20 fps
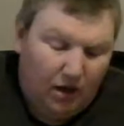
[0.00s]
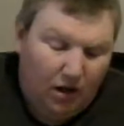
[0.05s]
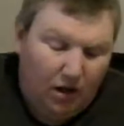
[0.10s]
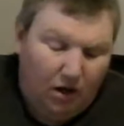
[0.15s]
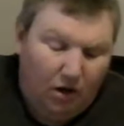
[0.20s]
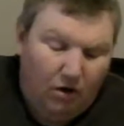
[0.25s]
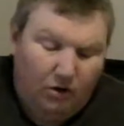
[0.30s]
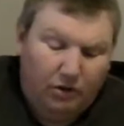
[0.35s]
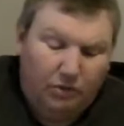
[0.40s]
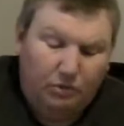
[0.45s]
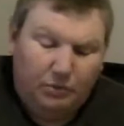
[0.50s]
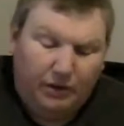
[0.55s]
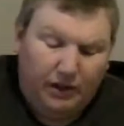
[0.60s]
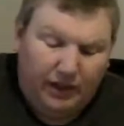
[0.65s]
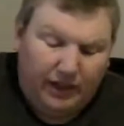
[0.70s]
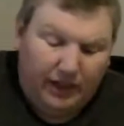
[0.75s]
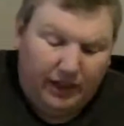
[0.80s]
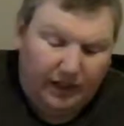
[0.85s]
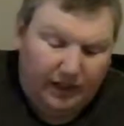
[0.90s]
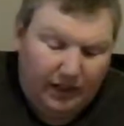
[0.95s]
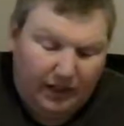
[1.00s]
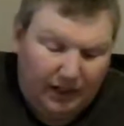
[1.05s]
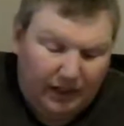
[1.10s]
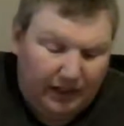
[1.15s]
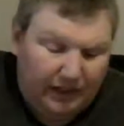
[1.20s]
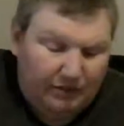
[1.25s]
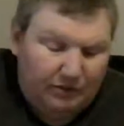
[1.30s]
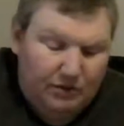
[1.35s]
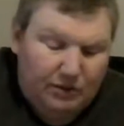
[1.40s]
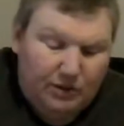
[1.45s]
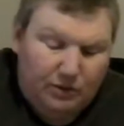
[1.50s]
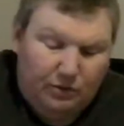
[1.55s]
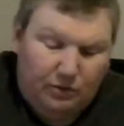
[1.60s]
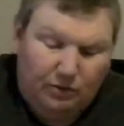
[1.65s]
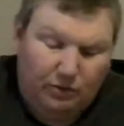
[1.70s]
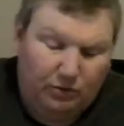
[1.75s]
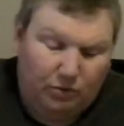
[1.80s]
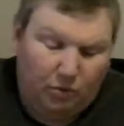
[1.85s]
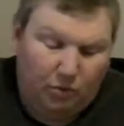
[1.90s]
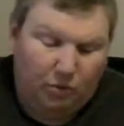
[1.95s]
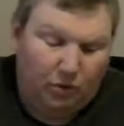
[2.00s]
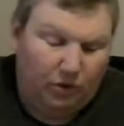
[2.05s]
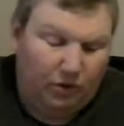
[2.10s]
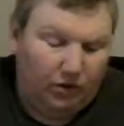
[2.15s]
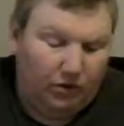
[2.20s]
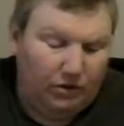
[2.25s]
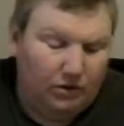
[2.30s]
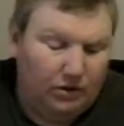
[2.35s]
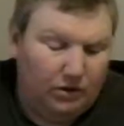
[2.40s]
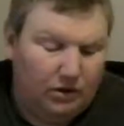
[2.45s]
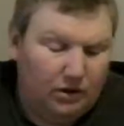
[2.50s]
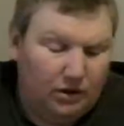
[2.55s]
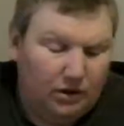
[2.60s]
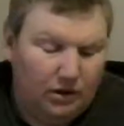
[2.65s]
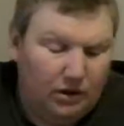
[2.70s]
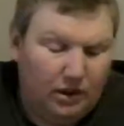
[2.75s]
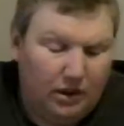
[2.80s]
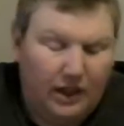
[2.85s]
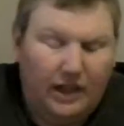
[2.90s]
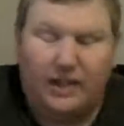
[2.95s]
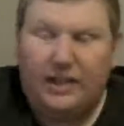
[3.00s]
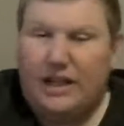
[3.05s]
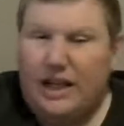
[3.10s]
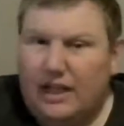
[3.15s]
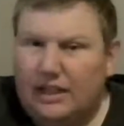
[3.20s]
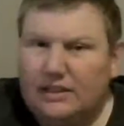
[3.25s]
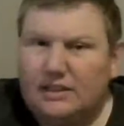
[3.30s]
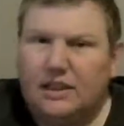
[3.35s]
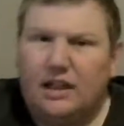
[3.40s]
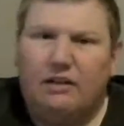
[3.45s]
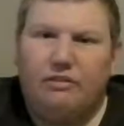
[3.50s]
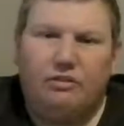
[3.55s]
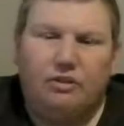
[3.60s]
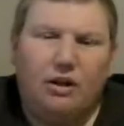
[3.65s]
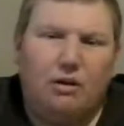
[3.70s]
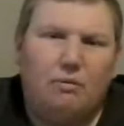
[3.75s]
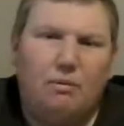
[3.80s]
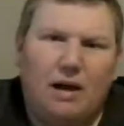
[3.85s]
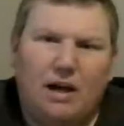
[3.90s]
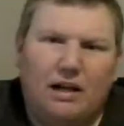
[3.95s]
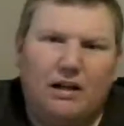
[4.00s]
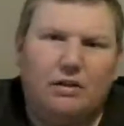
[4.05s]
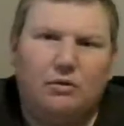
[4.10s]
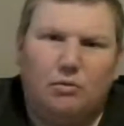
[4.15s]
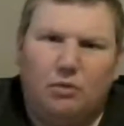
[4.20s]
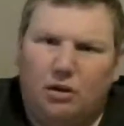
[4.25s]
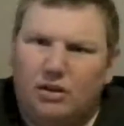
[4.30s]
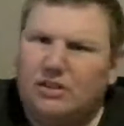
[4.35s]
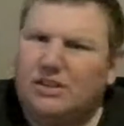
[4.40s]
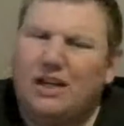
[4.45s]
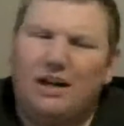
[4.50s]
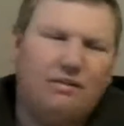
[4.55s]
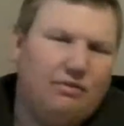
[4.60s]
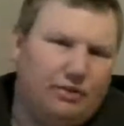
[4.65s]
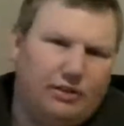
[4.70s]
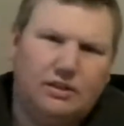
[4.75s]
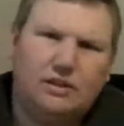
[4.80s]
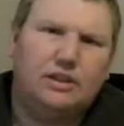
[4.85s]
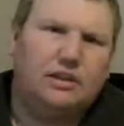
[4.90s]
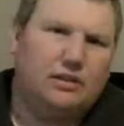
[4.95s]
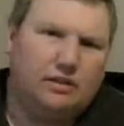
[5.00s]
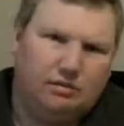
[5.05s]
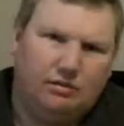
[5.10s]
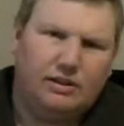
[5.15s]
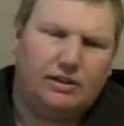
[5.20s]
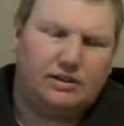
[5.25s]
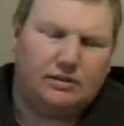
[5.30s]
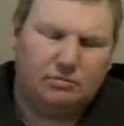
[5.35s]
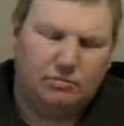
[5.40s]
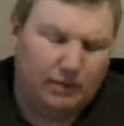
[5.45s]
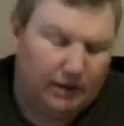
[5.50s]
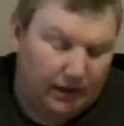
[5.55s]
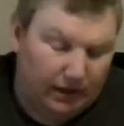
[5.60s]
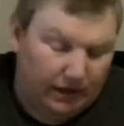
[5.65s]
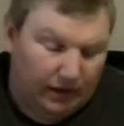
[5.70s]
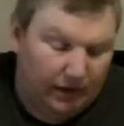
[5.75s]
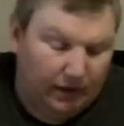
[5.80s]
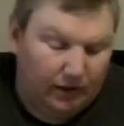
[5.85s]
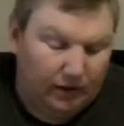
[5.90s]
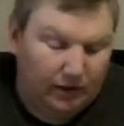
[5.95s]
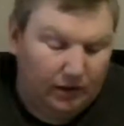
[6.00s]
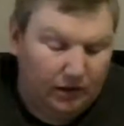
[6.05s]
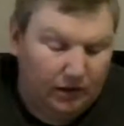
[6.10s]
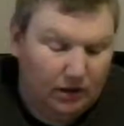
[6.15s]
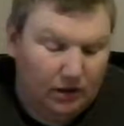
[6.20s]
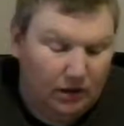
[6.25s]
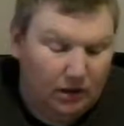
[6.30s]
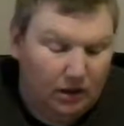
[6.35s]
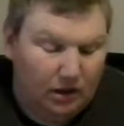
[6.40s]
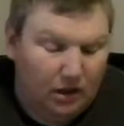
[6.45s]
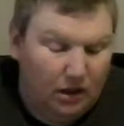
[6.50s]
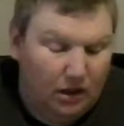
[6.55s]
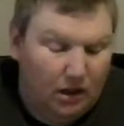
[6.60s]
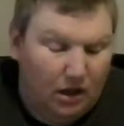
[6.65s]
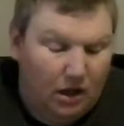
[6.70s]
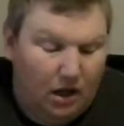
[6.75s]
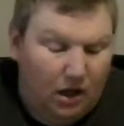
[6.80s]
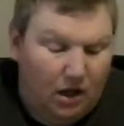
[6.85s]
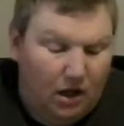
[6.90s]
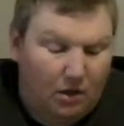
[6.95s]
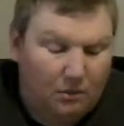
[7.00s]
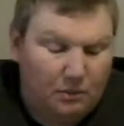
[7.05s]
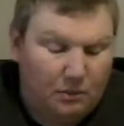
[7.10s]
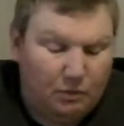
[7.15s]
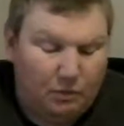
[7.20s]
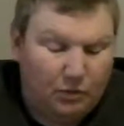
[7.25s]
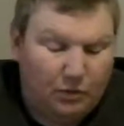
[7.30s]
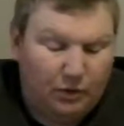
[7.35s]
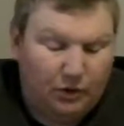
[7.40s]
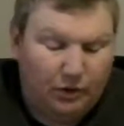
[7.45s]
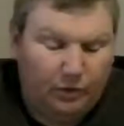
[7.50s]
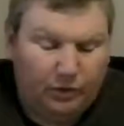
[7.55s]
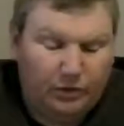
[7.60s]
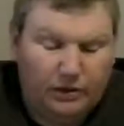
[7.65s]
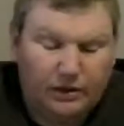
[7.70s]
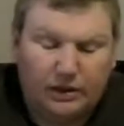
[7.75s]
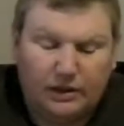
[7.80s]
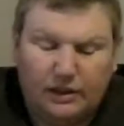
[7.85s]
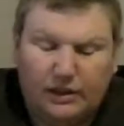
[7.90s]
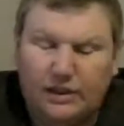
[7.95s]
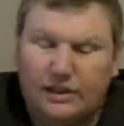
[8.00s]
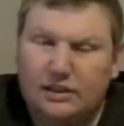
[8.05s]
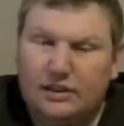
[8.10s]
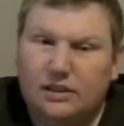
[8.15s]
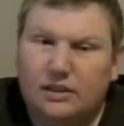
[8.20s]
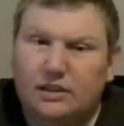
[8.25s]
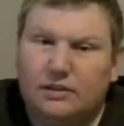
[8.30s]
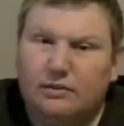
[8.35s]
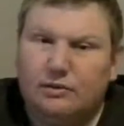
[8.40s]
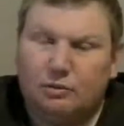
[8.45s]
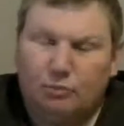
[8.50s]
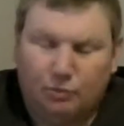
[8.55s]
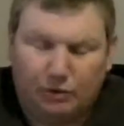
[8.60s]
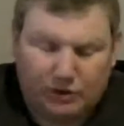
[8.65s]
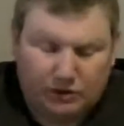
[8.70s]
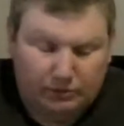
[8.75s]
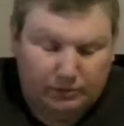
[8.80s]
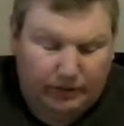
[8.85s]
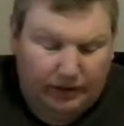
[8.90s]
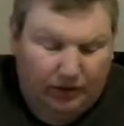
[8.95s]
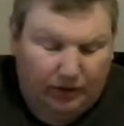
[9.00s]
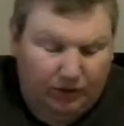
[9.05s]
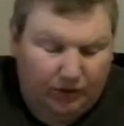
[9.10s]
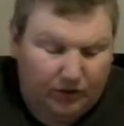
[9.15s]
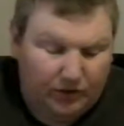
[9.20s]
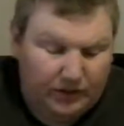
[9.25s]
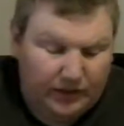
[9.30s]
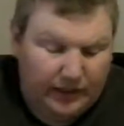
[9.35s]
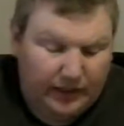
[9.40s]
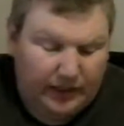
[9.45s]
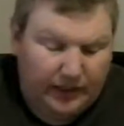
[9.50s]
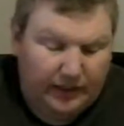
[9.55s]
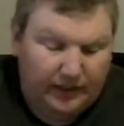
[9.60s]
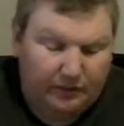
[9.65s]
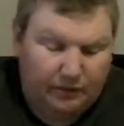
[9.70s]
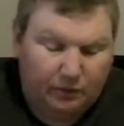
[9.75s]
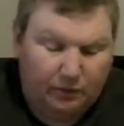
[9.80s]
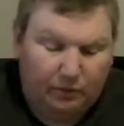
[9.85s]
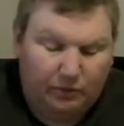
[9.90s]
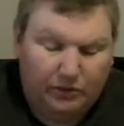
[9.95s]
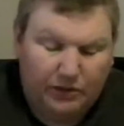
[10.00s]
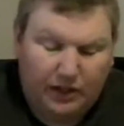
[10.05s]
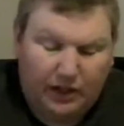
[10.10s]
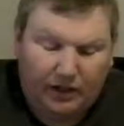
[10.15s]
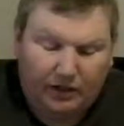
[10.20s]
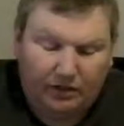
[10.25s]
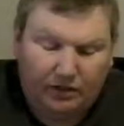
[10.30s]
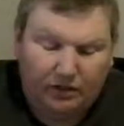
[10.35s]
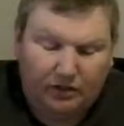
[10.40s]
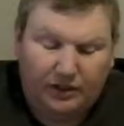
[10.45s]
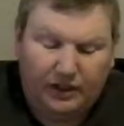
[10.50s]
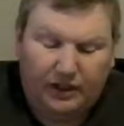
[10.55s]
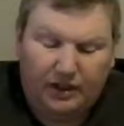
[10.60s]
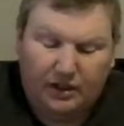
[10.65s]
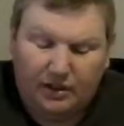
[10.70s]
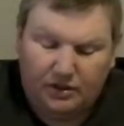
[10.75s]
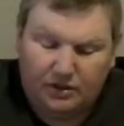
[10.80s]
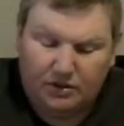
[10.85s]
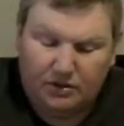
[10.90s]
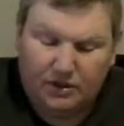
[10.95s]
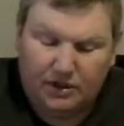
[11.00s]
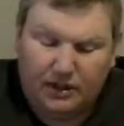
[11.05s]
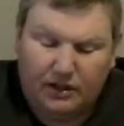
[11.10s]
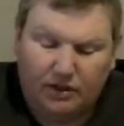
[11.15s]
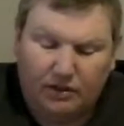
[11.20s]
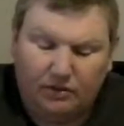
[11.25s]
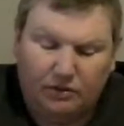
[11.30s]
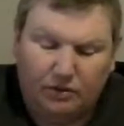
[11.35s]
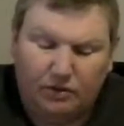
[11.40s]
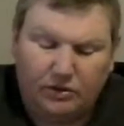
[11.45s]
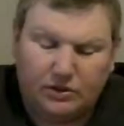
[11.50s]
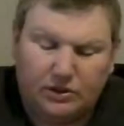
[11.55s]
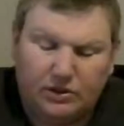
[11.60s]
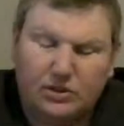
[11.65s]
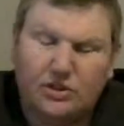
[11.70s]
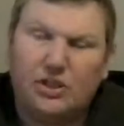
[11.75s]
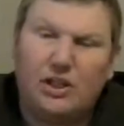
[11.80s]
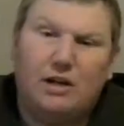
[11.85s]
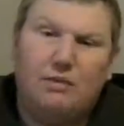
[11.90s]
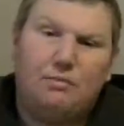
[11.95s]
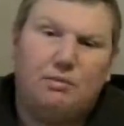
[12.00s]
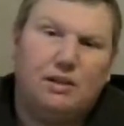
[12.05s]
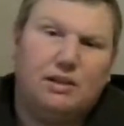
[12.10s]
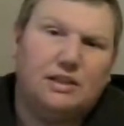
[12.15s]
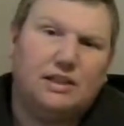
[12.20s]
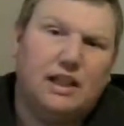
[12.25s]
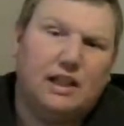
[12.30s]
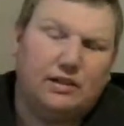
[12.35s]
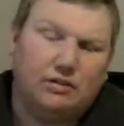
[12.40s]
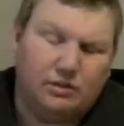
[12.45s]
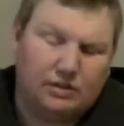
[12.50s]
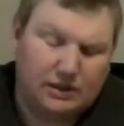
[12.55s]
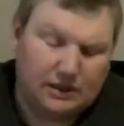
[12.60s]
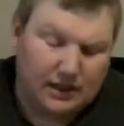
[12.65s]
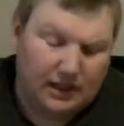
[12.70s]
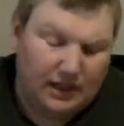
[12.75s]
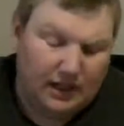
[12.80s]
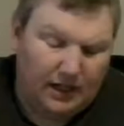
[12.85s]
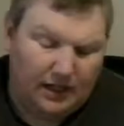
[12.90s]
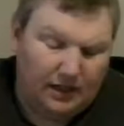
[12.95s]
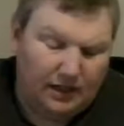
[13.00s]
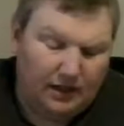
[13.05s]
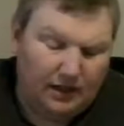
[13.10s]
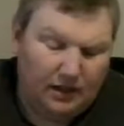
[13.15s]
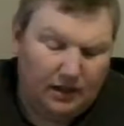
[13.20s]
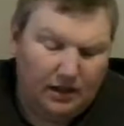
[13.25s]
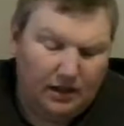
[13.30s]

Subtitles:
Hogan winning, I give it 2.25. And yes, I've gone back and watched every single WrestleMania. Number 31 on the list comes from WrestleMania 13. They do have a title, The Undertaker versus Champion Psycho Sid.